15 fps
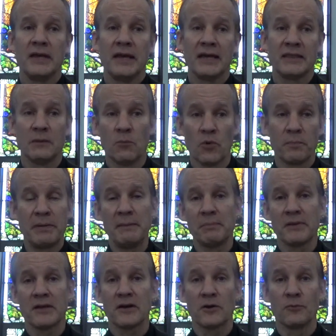And the more
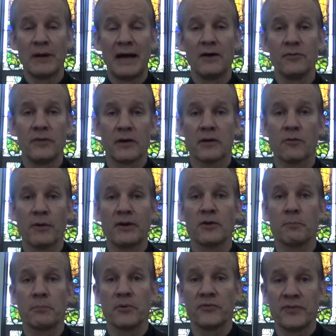people that are around, the greater
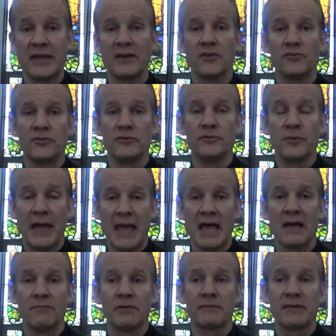percentage you
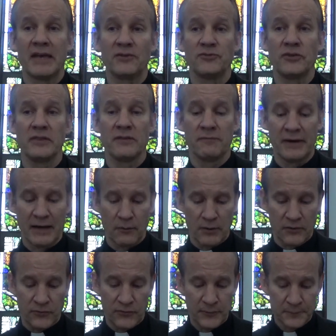have of catching the
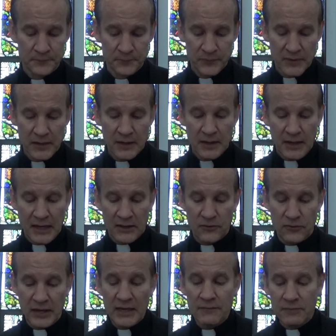virus.
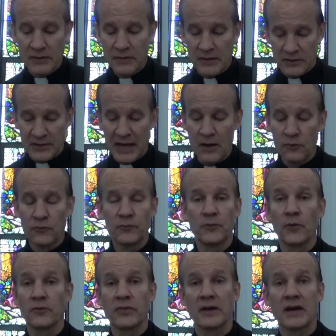And even the
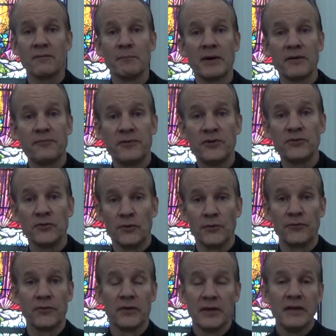townsfolk, the government
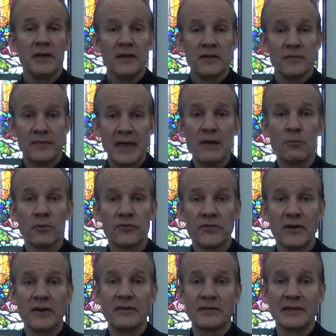officials, they were
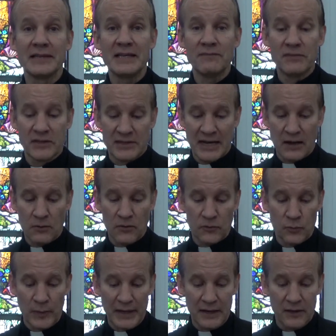starting to leave the town
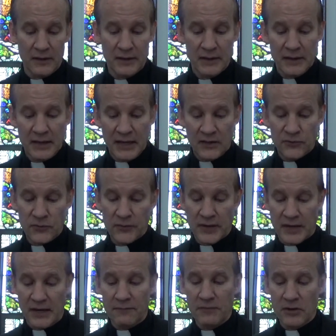as well. And so the
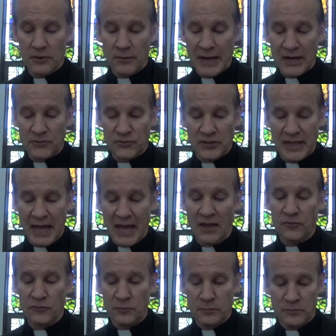governor actually
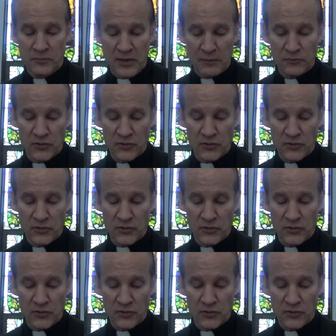asked St.